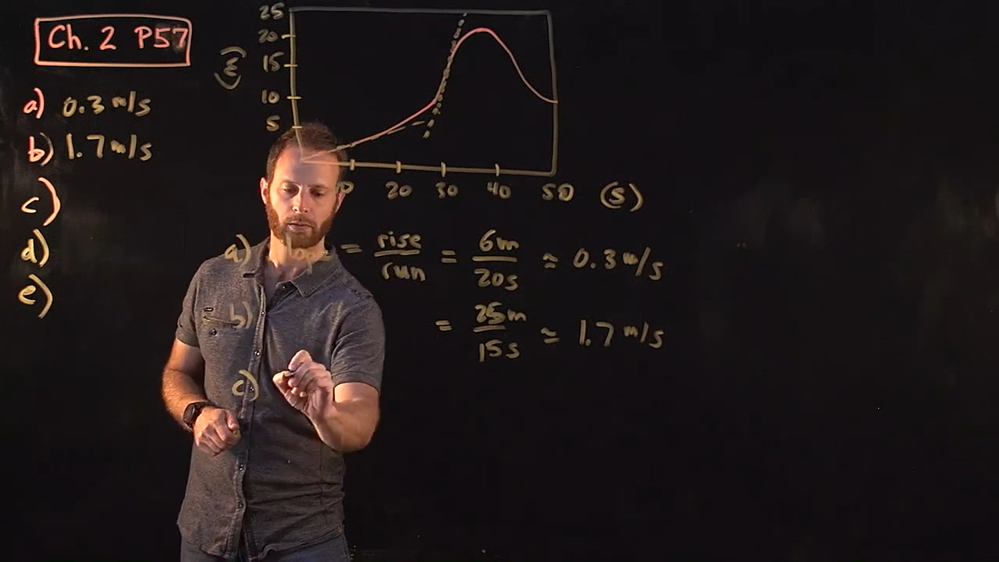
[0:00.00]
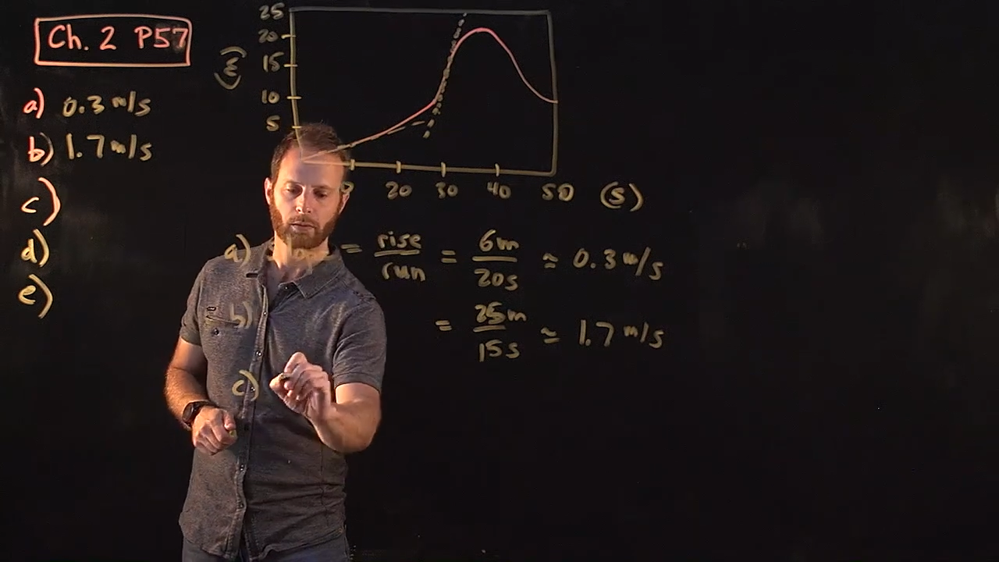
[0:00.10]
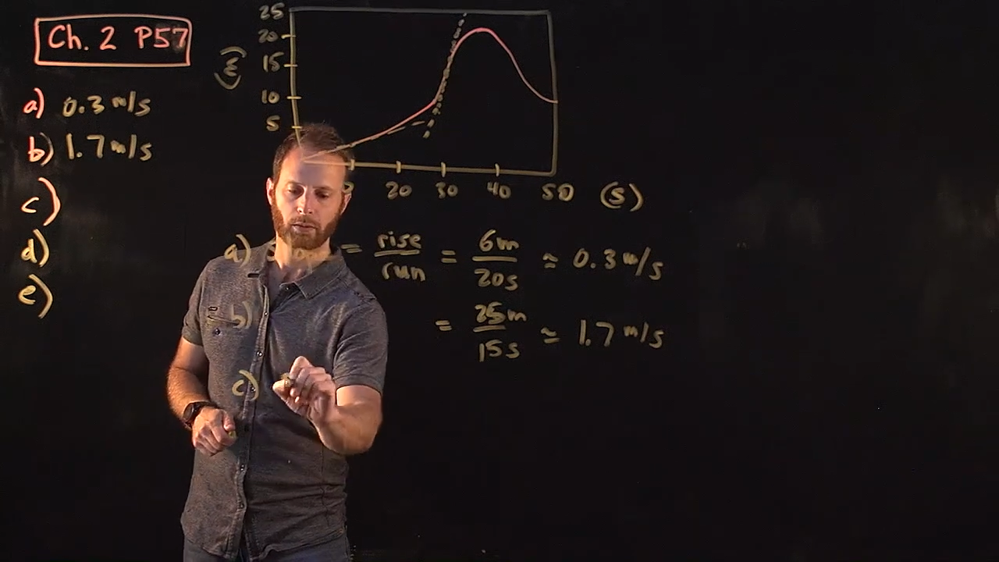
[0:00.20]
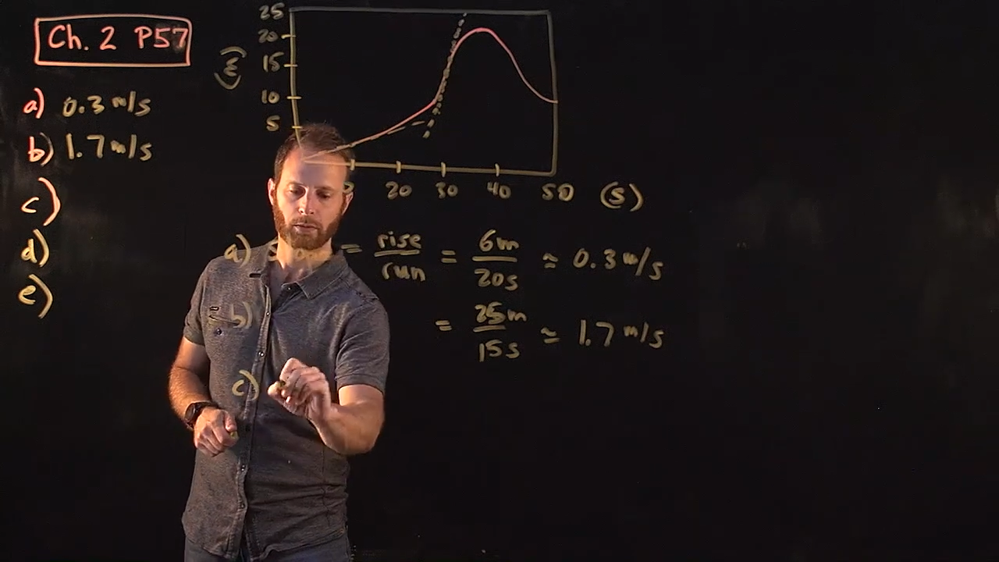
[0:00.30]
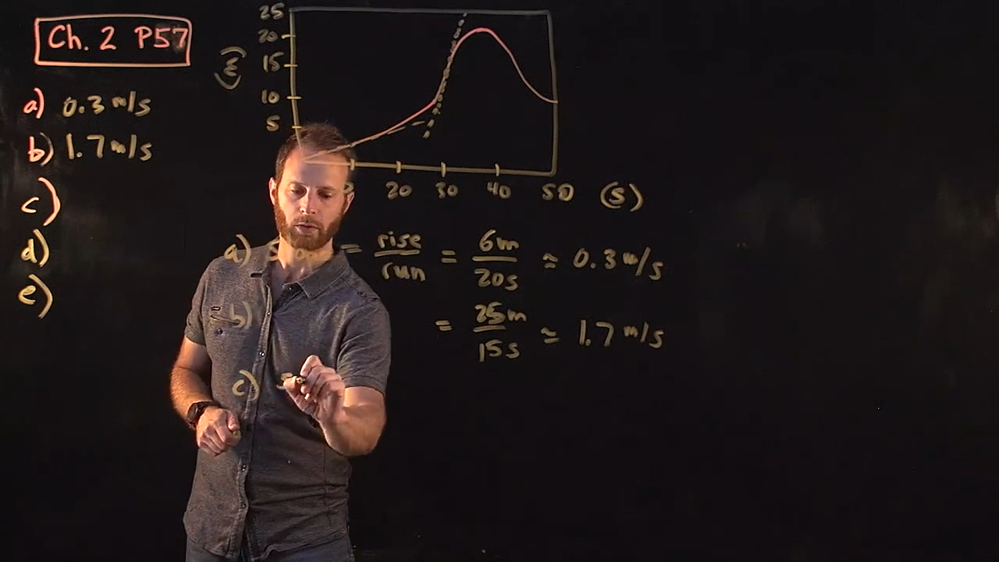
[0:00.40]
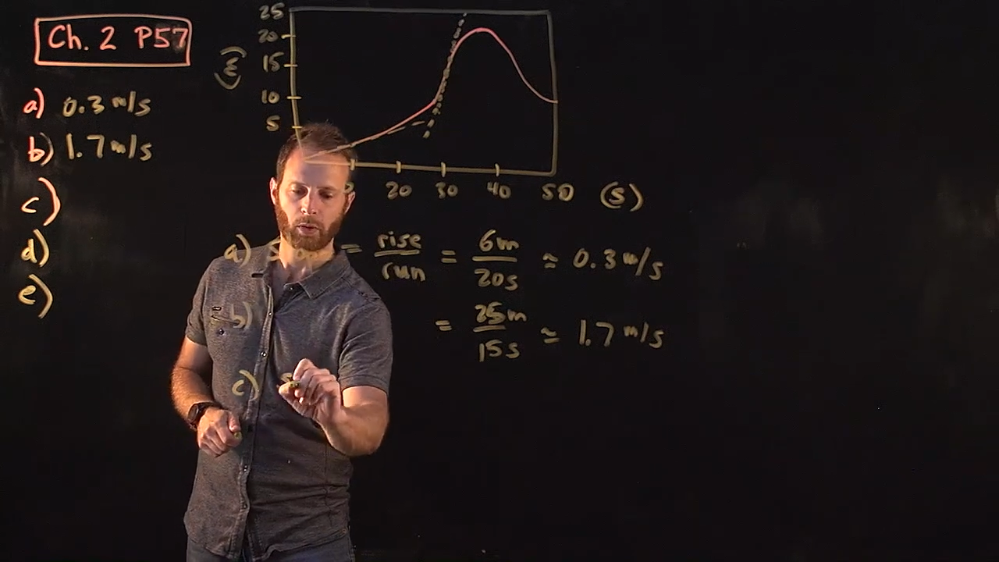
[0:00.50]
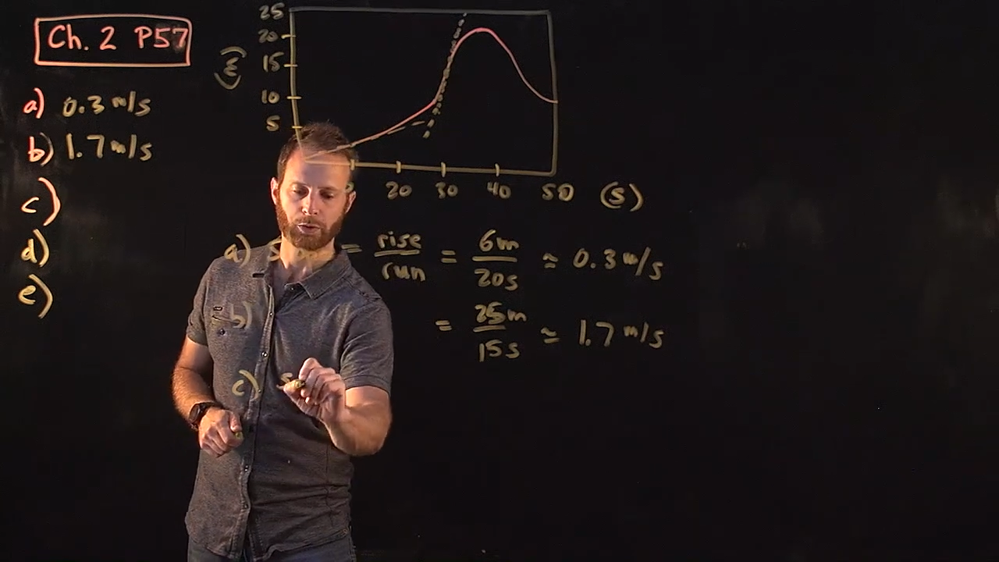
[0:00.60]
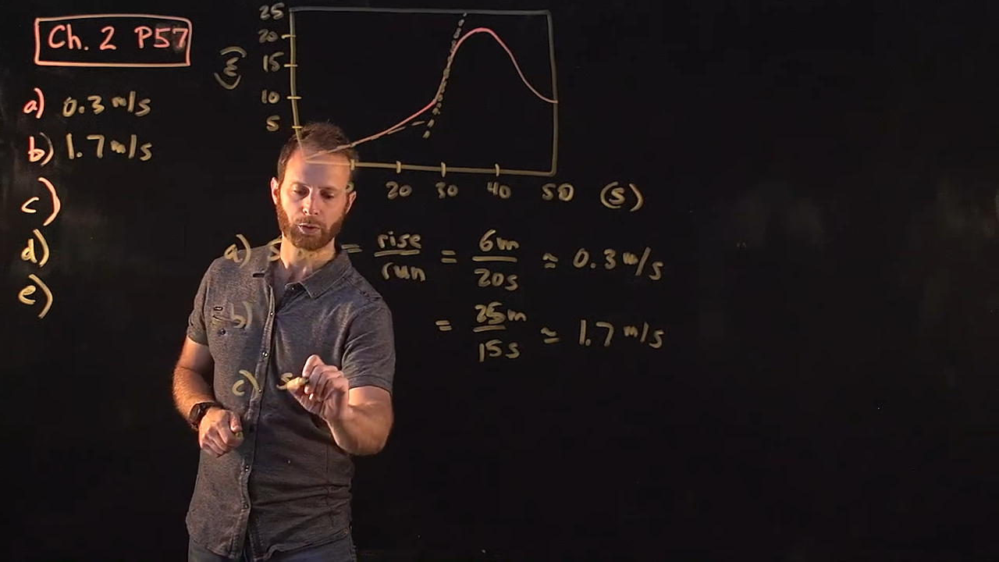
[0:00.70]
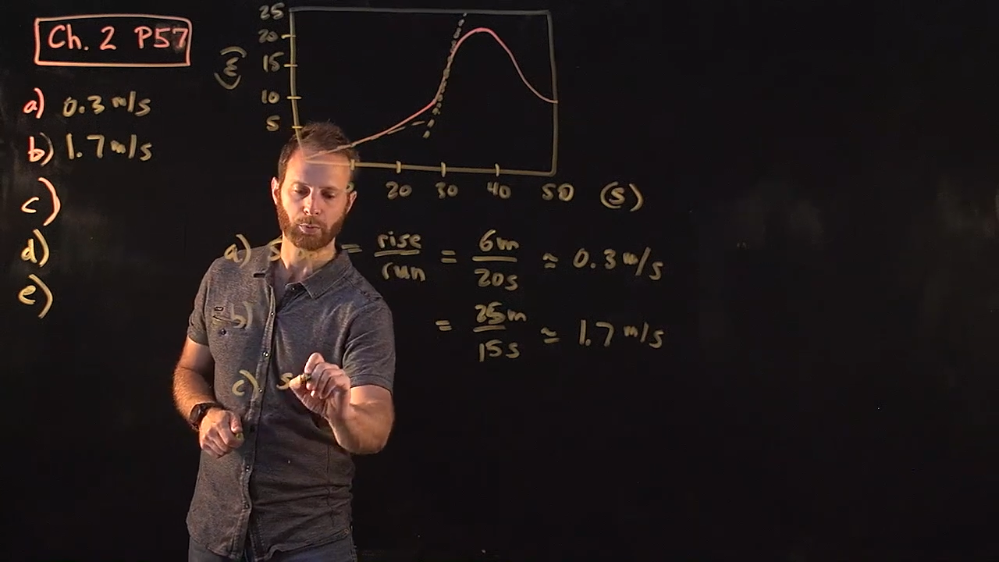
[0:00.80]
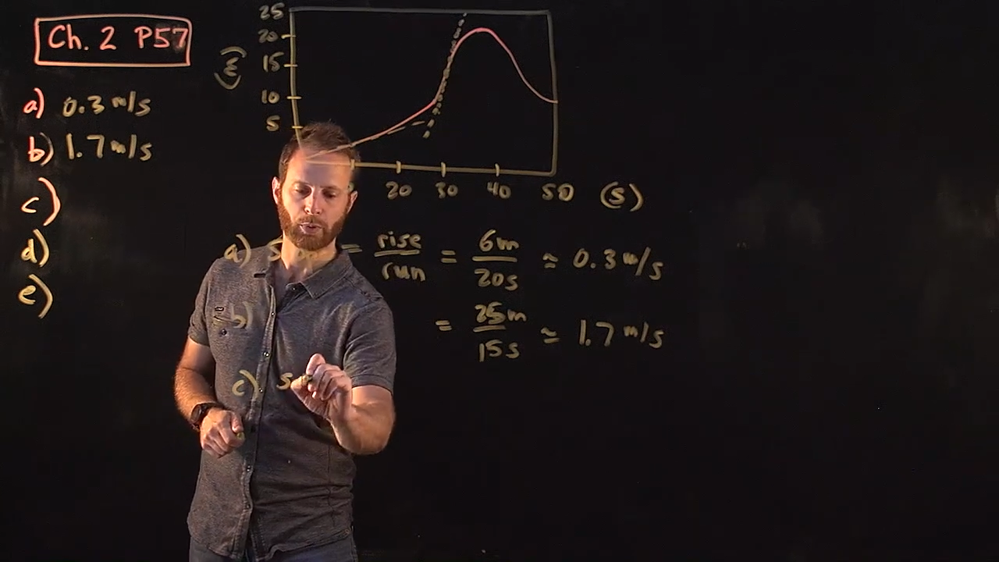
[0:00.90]
So I'll
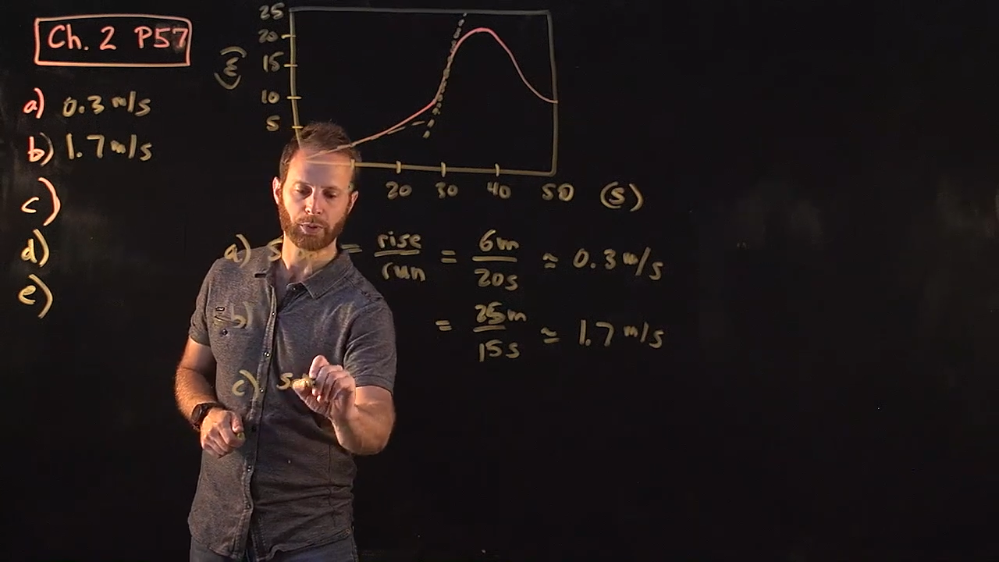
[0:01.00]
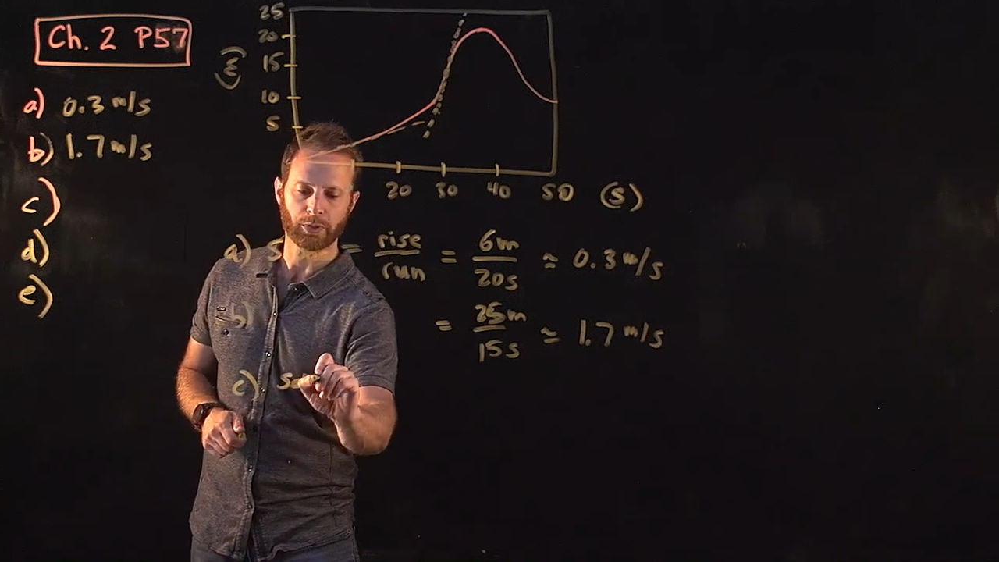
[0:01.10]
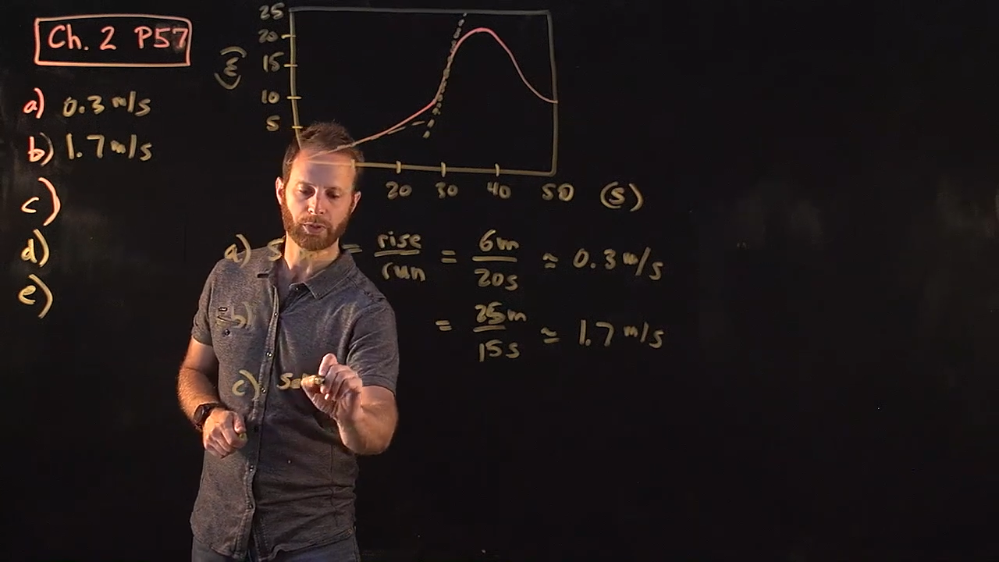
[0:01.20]
just put